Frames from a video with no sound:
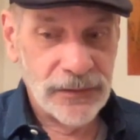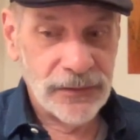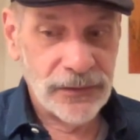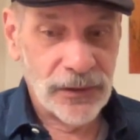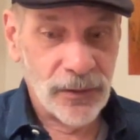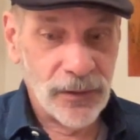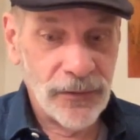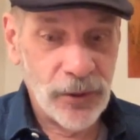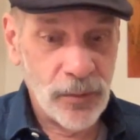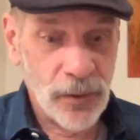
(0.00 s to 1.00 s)
So,
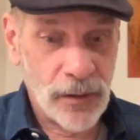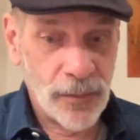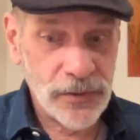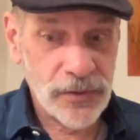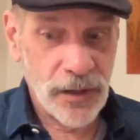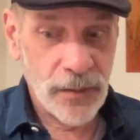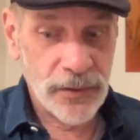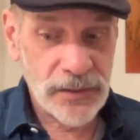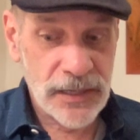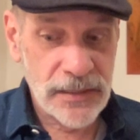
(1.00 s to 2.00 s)
if a new opportunity
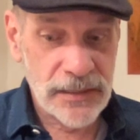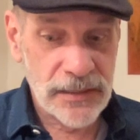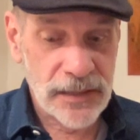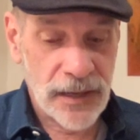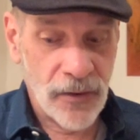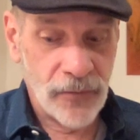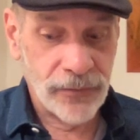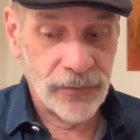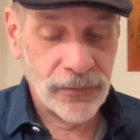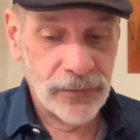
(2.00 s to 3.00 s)
presents itself,
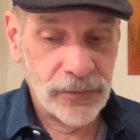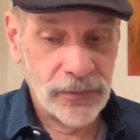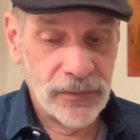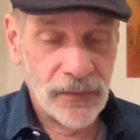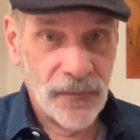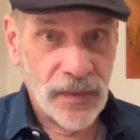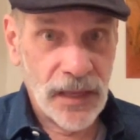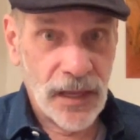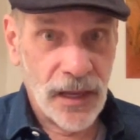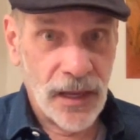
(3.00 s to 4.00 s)

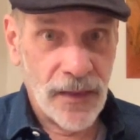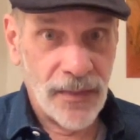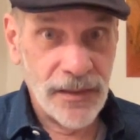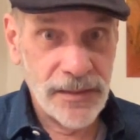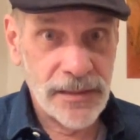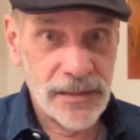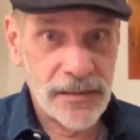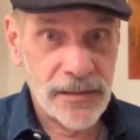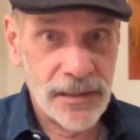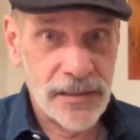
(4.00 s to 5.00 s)
uh,
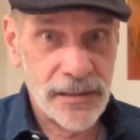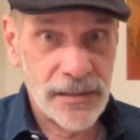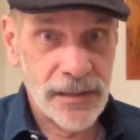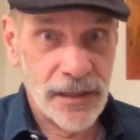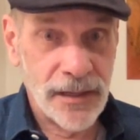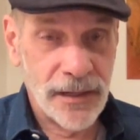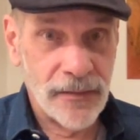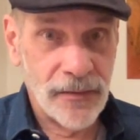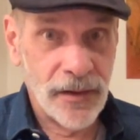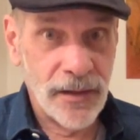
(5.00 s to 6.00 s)
this is
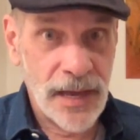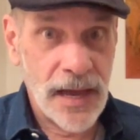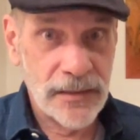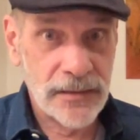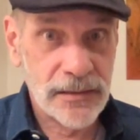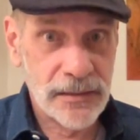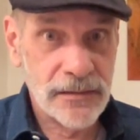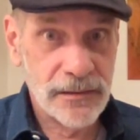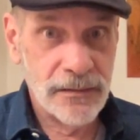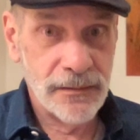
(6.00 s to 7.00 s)
uh, a
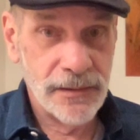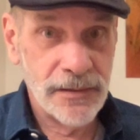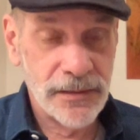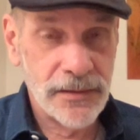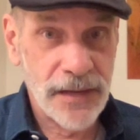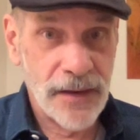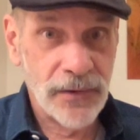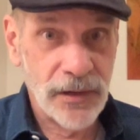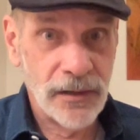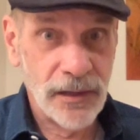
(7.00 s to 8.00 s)
yes this is
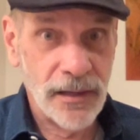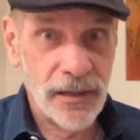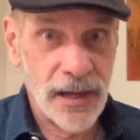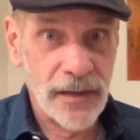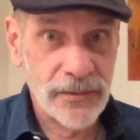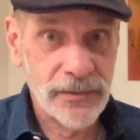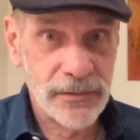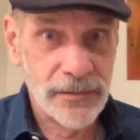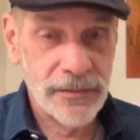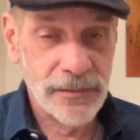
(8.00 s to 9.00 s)
definitely a yes.